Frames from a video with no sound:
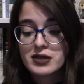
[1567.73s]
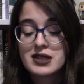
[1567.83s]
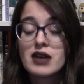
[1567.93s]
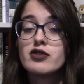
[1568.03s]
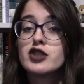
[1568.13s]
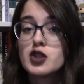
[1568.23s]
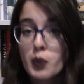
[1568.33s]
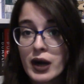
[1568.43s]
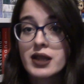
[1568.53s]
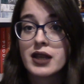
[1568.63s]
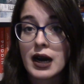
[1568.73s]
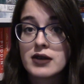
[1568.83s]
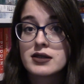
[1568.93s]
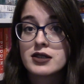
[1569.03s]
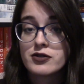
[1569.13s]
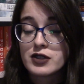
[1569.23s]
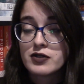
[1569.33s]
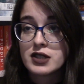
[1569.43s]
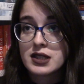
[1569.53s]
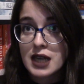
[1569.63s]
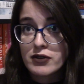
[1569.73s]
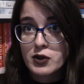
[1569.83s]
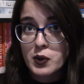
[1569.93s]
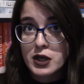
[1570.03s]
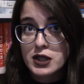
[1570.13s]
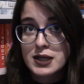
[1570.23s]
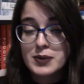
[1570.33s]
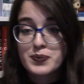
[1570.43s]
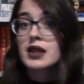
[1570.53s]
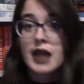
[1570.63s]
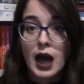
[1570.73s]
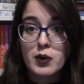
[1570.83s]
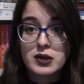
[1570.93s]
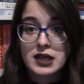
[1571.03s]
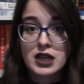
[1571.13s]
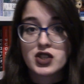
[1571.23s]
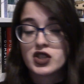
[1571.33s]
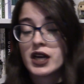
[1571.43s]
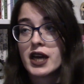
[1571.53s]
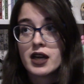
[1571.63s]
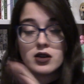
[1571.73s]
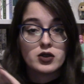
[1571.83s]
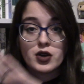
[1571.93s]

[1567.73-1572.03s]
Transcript: of 71,057 words. That was yesterday.